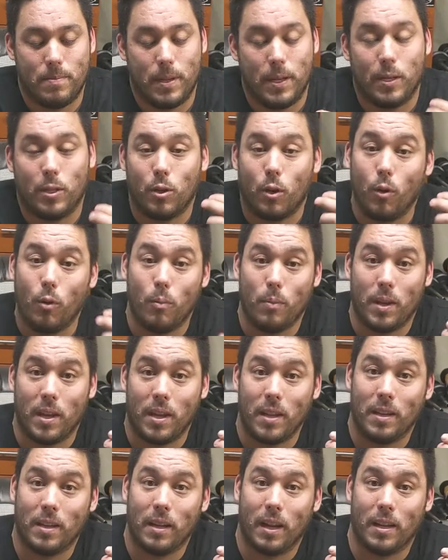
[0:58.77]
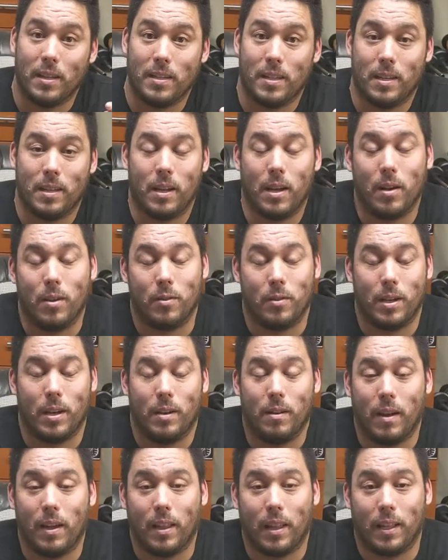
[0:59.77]
he told me, I said,
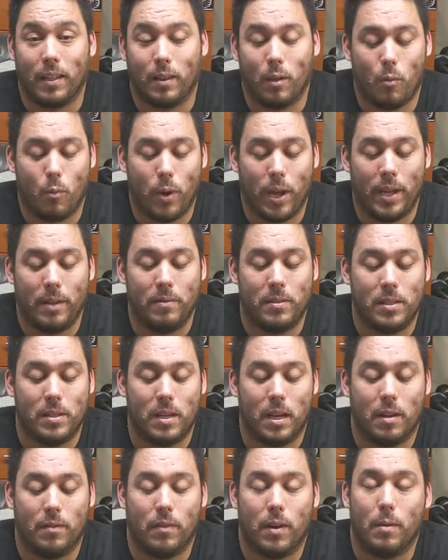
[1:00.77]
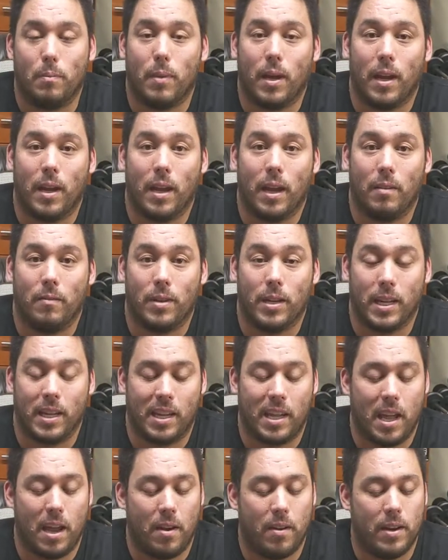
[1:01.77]
I like the wave stuff on my everyday
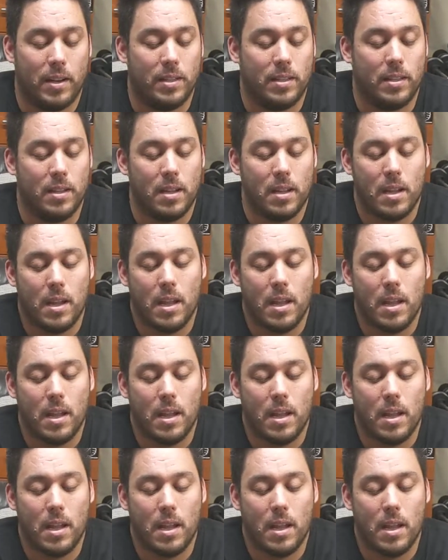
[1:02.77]
carries.